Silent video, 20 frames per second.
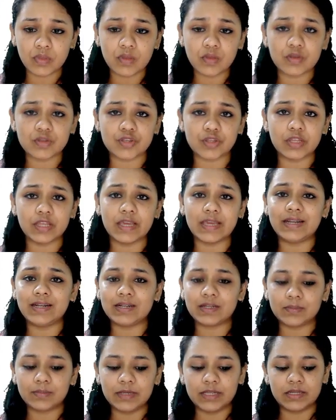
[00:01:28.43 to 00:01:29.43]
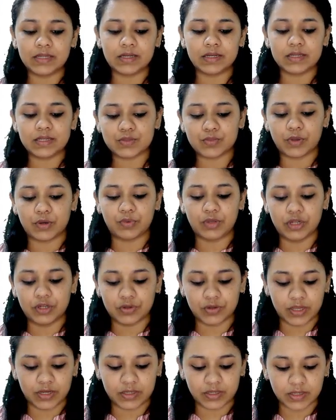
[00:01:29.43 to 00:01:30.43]
So the intermediaries, when we
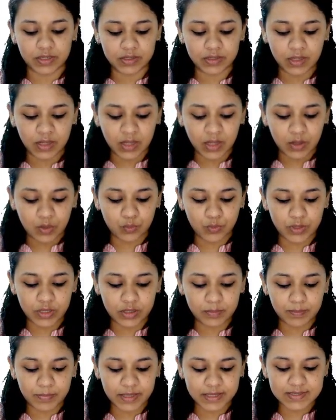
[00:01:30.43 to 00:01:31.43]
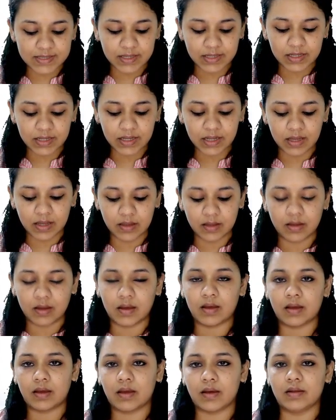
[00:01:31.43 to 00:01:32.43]
look at it, we basically
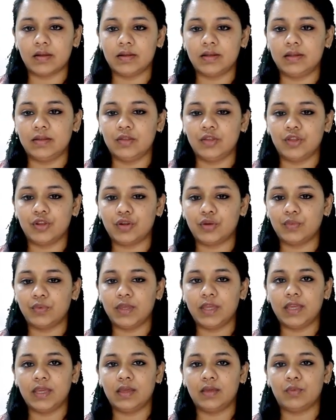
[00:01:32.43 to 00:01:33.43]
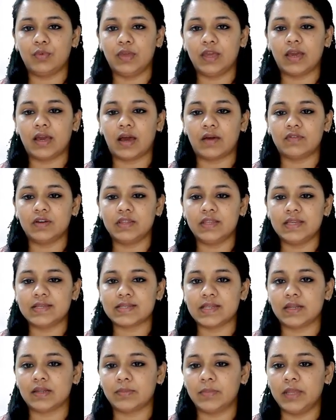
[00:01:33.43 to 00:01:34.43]
we cover these
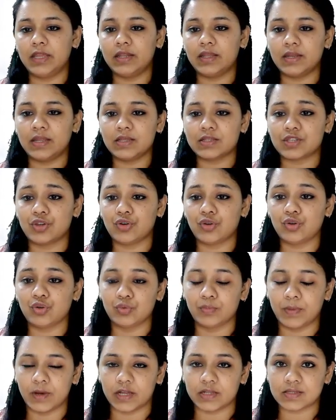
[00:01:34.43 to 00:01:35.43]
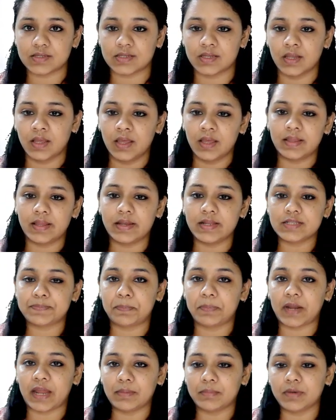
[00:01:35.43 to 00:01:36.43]
intermediaries into two parts, that is
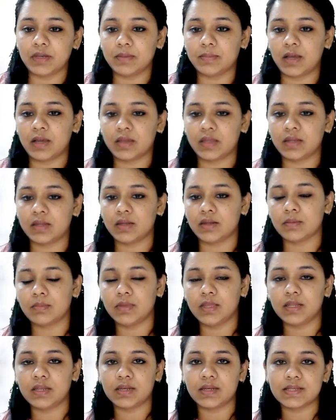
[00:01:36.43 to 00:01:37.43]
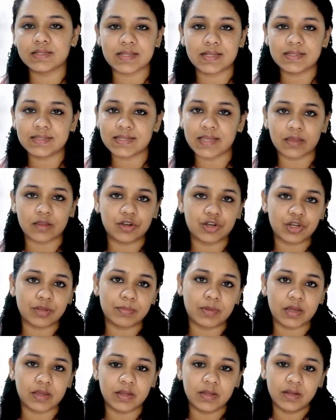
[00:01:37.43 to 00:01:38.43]
primary market intermediaries and secondary
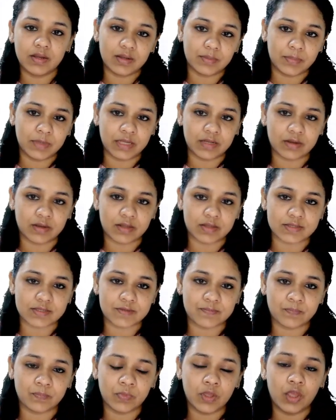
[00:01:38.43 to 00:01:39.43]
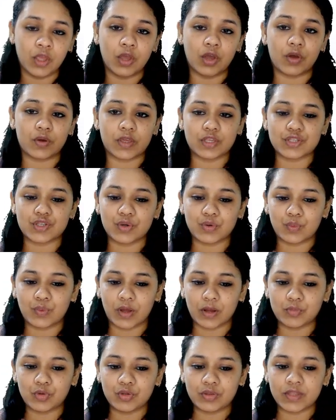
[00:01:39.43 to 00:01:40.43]
market intermediaries. Okay, so
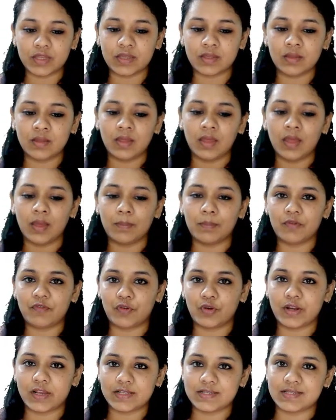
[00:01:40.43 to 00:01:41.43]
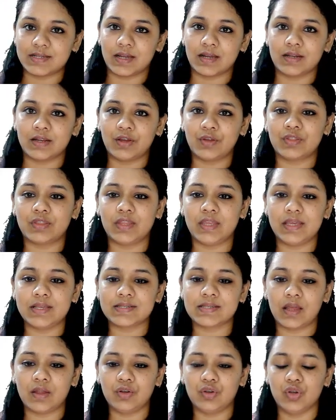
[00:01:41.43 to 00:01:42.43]
one more thing before I start out, these
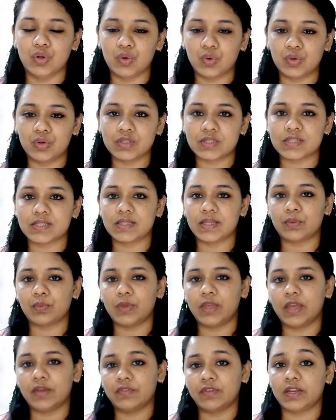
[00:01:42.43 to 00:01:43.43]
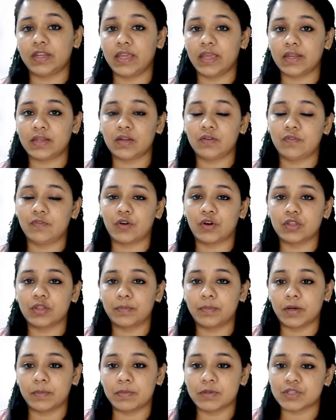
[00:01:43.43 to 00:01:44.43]
are notes that we have created for the
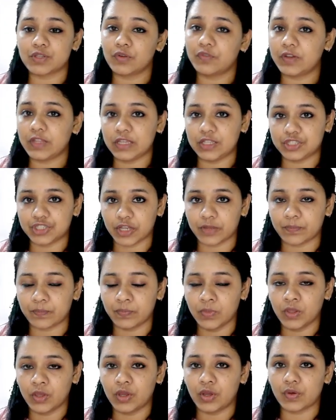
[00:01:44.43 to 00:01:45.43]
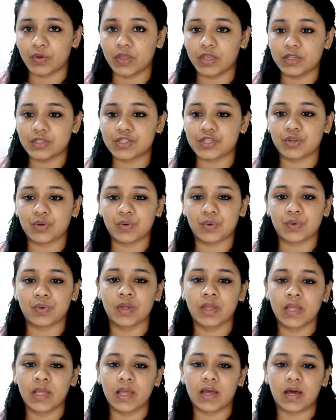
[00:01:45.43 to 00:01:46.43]
purpose of teaching. Okay, so
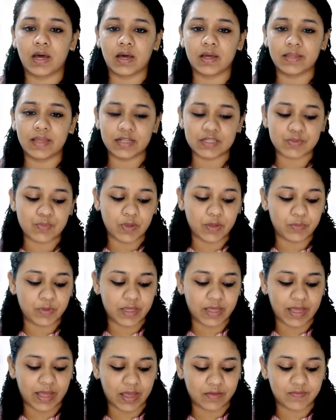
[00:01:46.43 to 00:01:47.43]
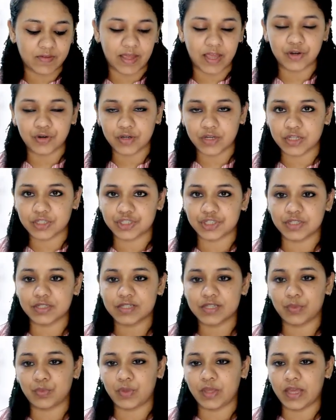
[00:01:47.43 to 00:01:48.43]
that's why we have annotations
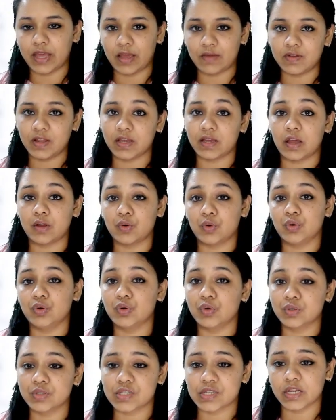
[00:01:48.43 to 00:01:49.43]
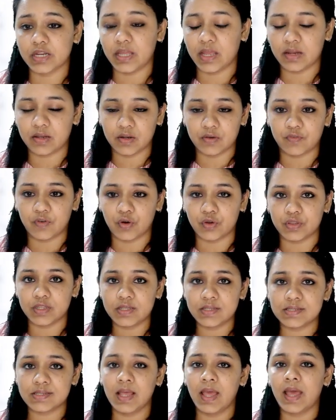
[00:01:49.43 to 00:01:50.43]
and we have like our own notes created for
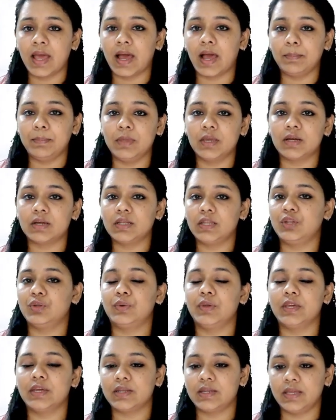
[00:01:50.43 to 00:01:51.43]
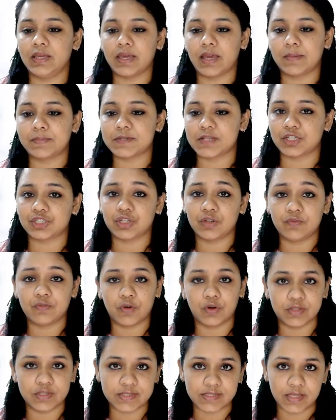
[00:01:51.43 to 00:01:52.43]
this. I'm merely doing a recap session
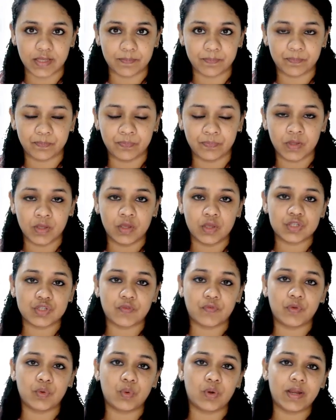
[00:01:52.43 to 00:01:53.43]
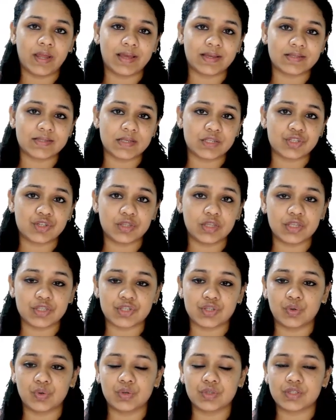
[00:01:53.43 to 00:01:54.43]
for the same. So if you want access to these
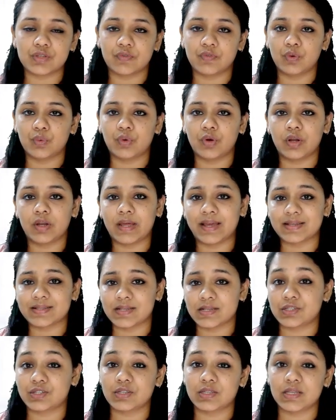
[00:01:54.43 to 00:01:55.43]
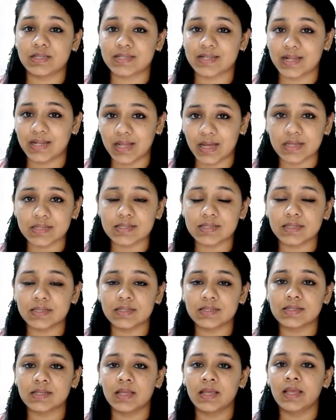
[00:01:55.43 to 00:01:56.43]
notes, if you want access to these
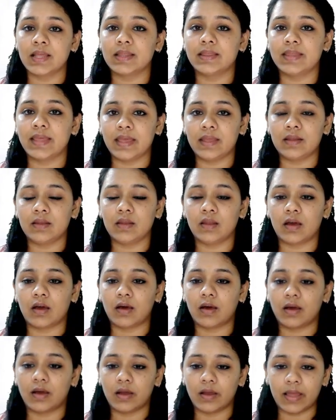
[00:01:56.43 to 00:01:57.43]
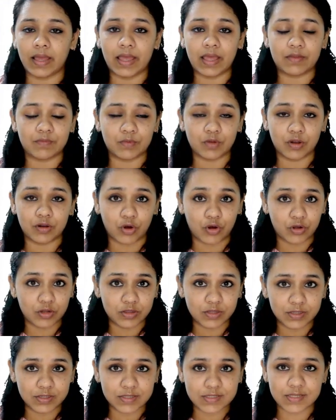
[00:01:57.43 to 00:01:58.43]
classes, then all
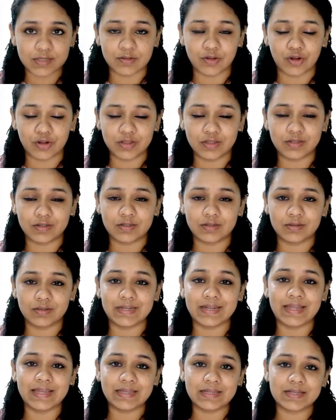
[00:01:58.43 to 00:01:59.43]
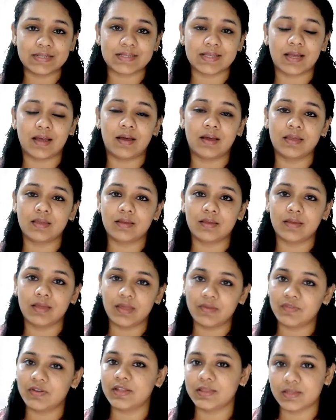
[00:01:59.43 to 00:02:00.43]
the links are
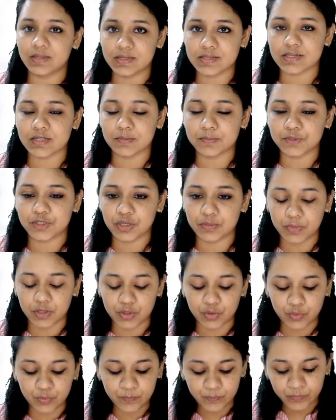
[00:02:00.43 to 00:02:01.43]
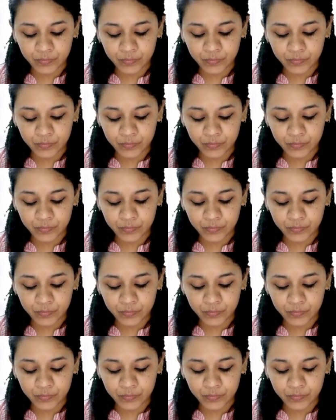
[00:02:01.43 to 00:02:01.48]
given in the description below.